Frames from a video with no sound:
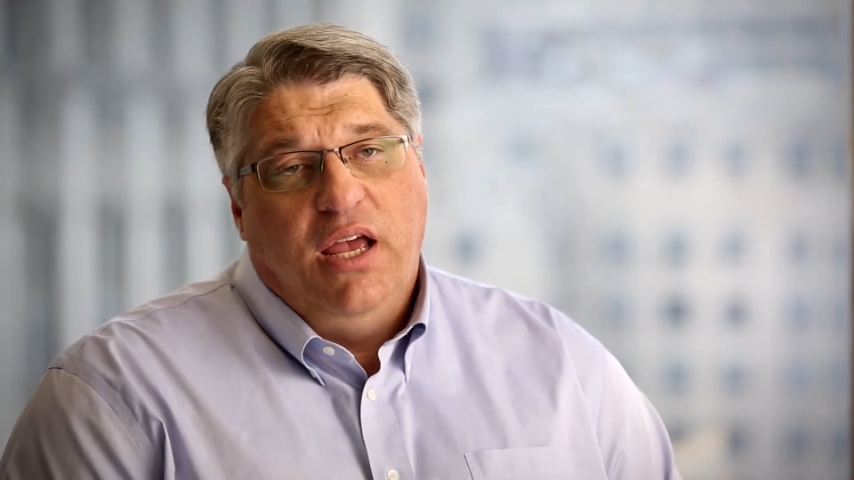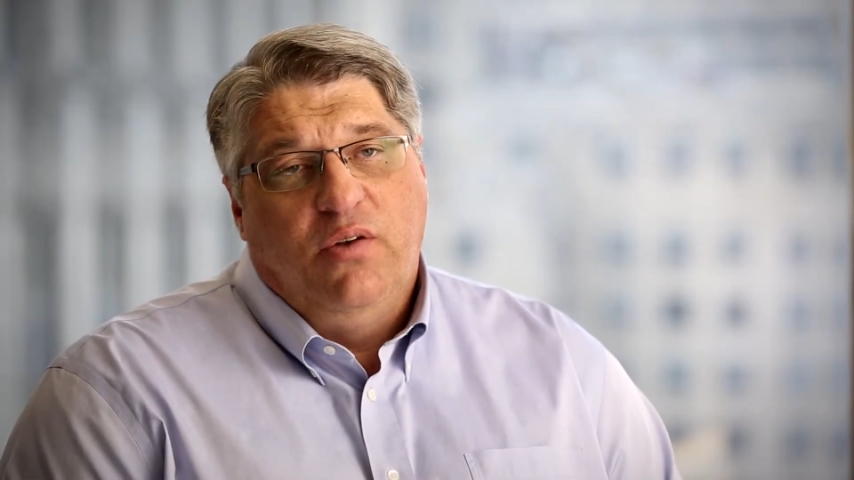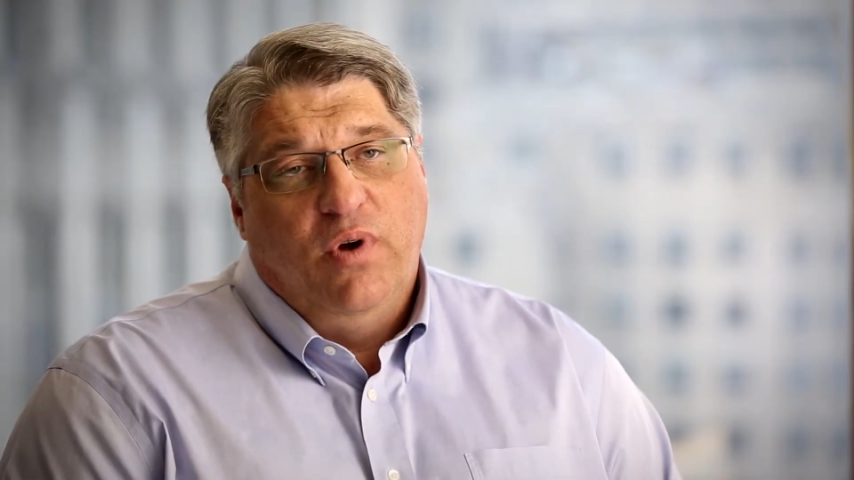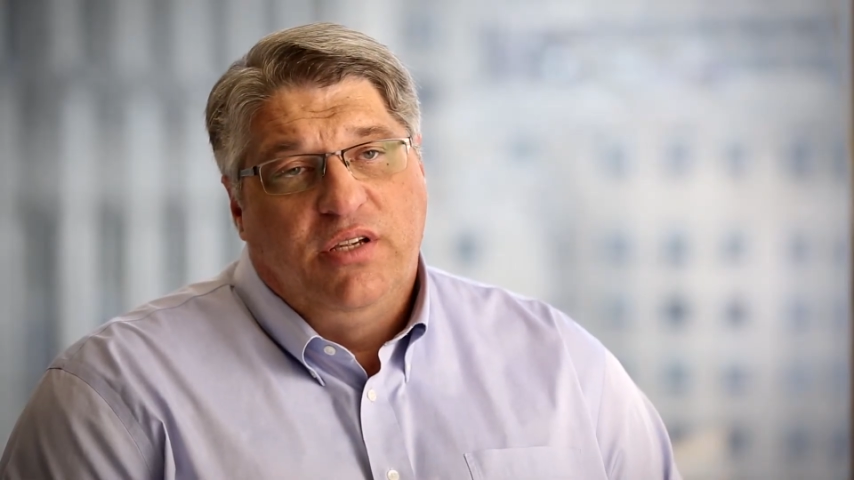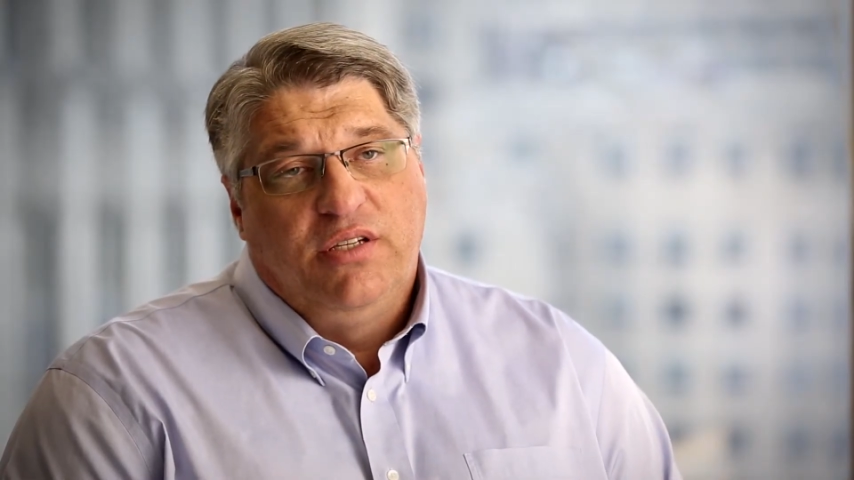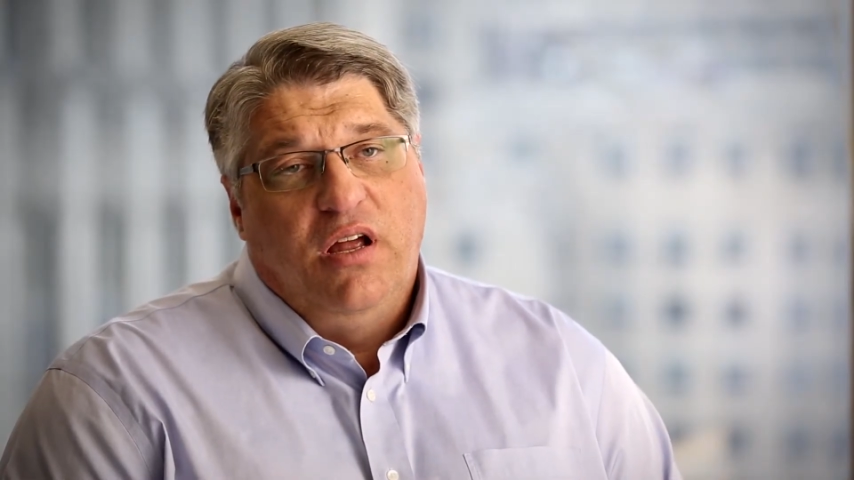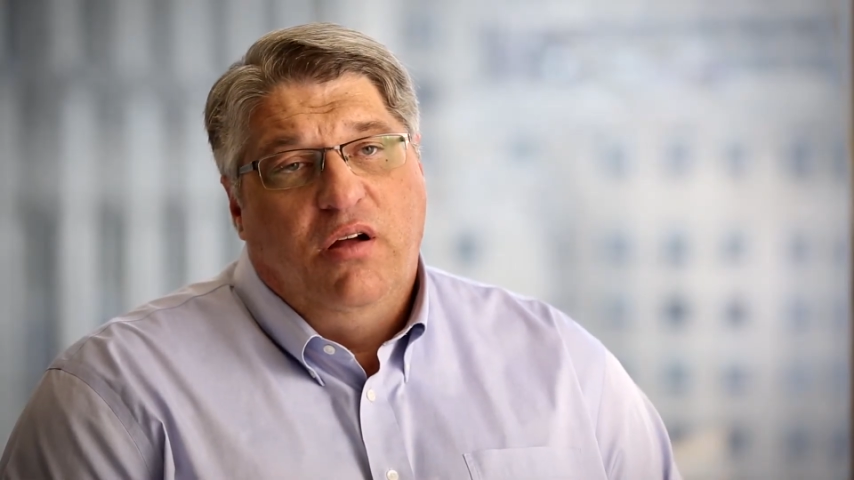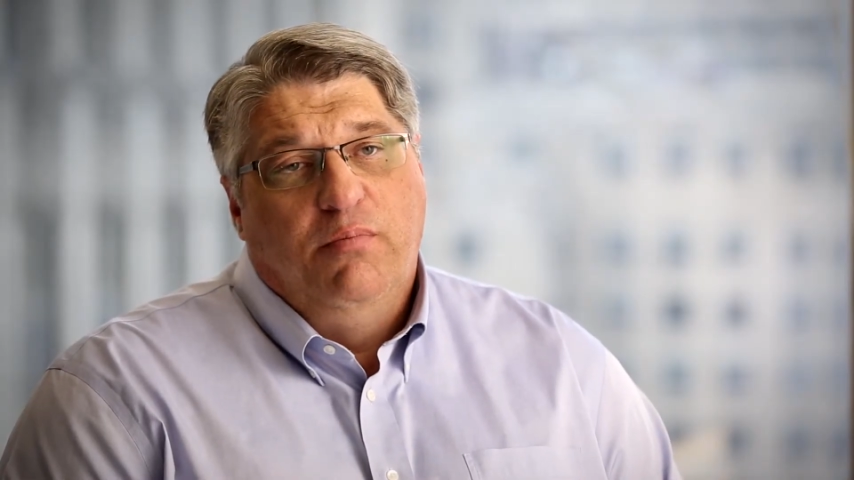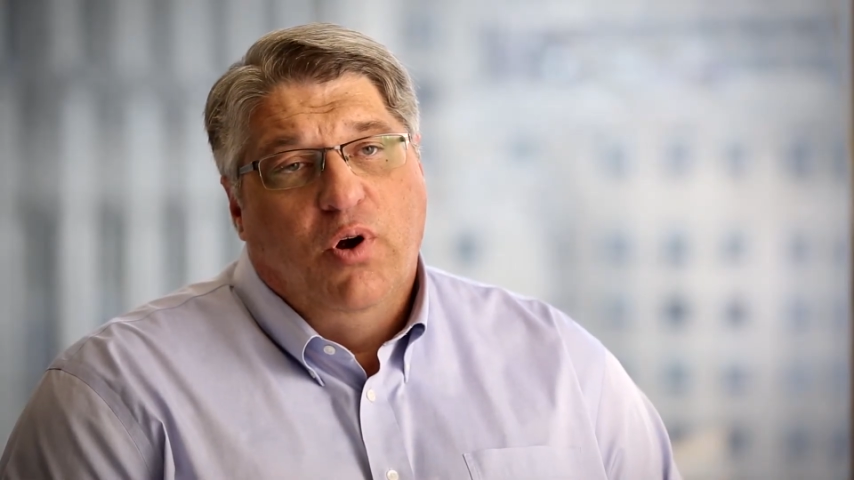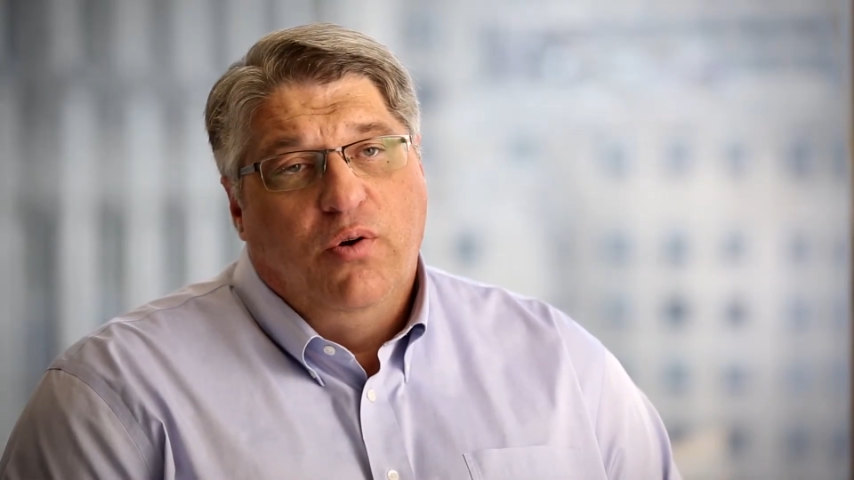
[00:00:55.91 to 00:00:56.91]
had West
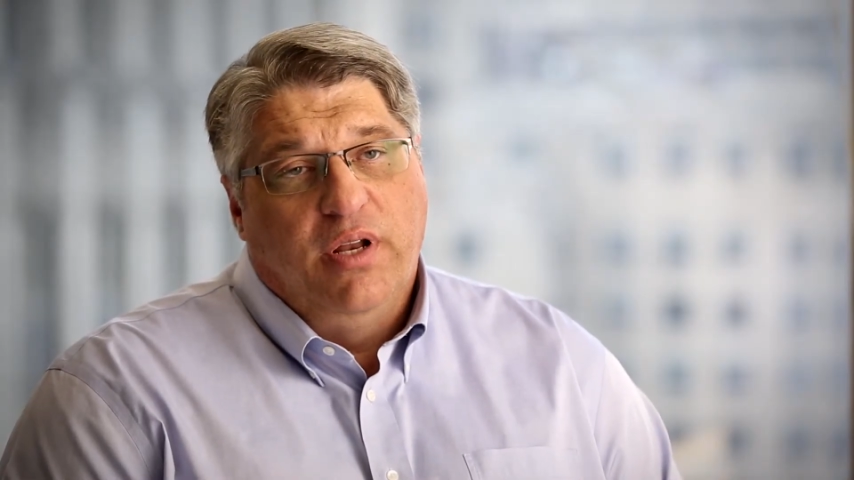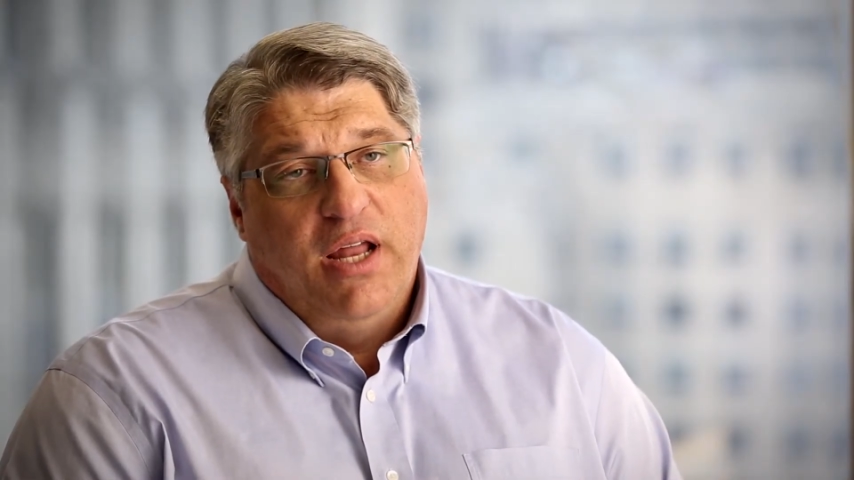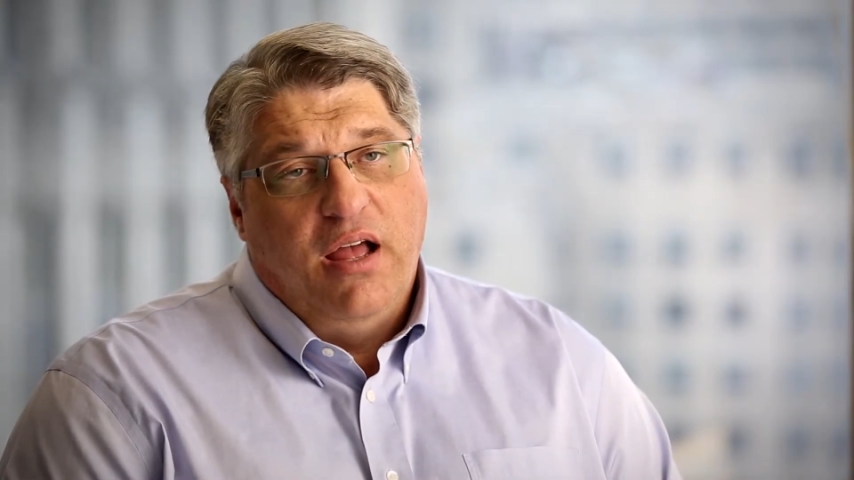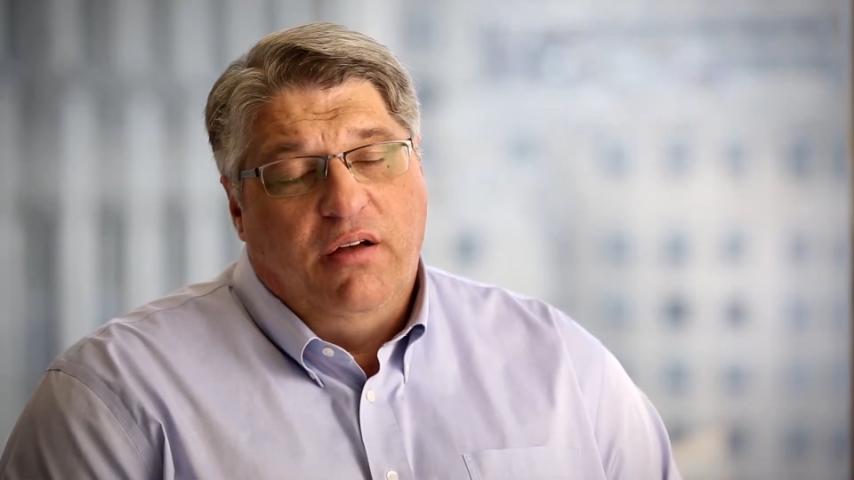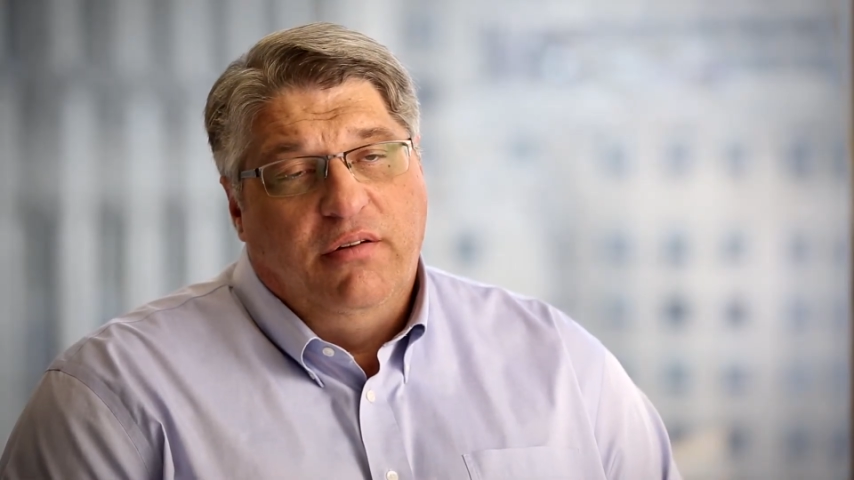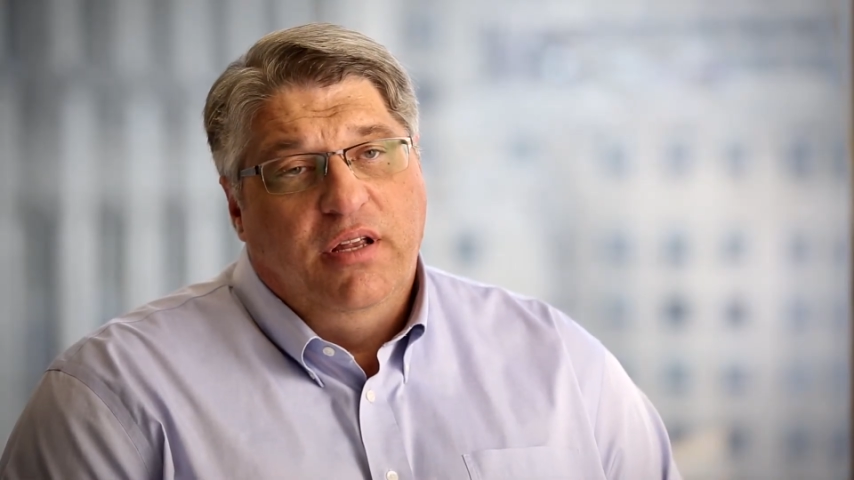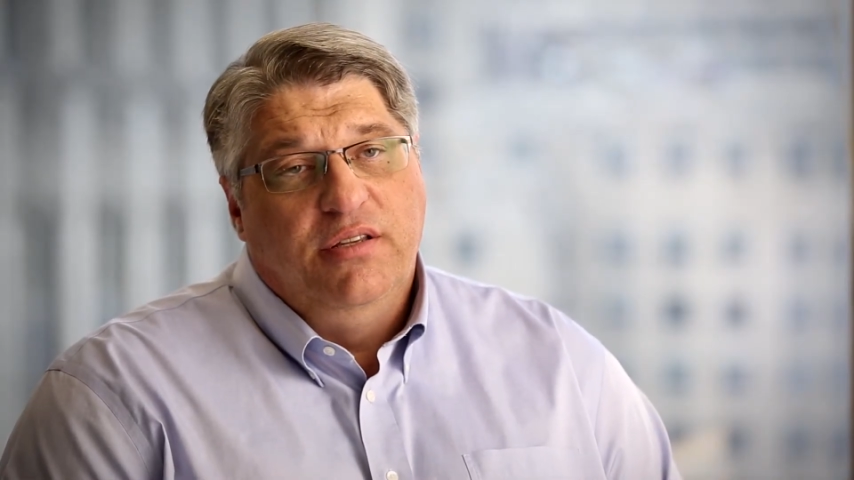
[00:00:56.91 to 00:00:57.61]
Nile broken out,